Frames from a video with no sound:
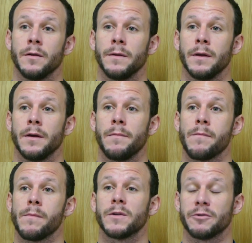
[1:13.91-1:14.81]
the
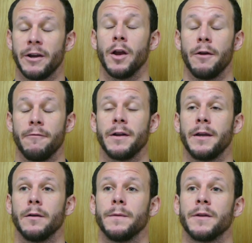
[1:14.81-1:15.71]
straight line
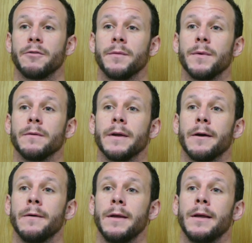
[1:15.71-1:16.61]
running on the treadmill
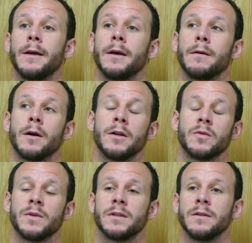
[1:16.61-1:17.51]
now. I can't
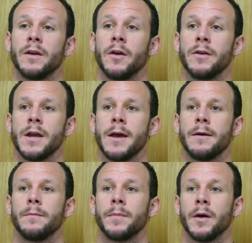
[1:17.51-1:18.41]
twist and turn
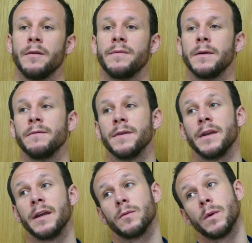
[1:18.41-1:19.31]
yet, but hopefully within the
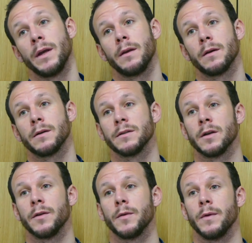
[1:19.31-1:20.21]
next week I can
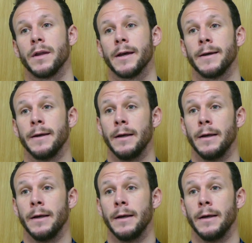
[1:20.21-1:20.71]
start doing that.